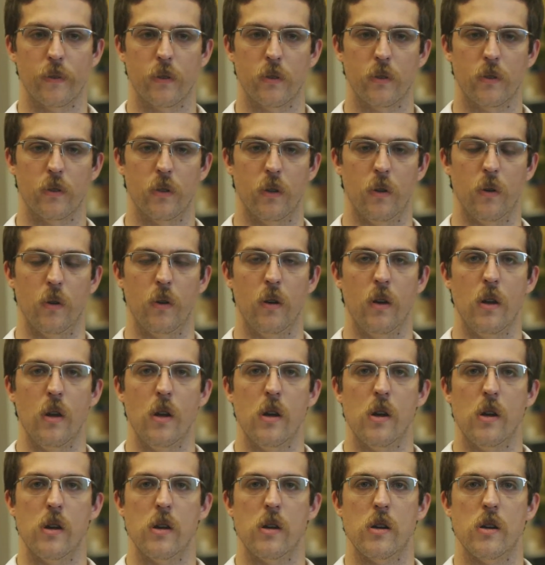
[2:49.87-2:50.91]
So
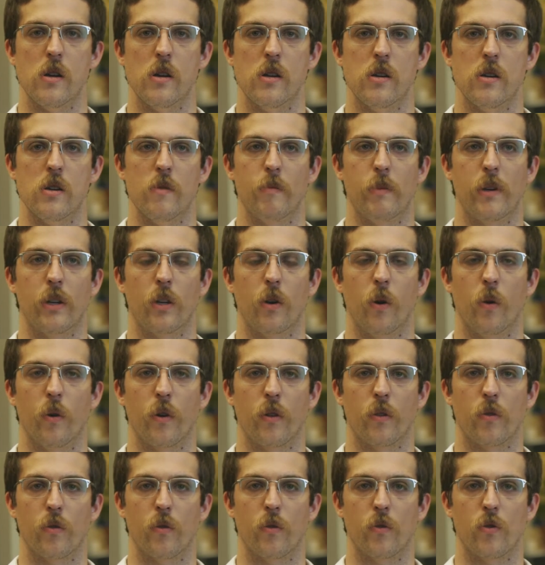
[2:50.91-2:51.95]
I've been going
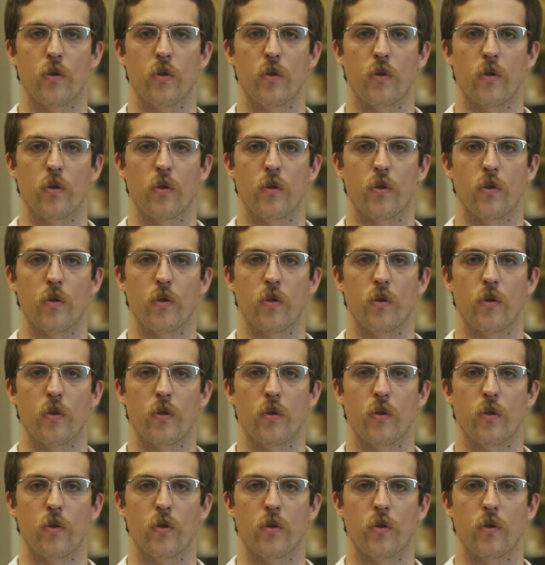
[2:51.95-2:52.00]
through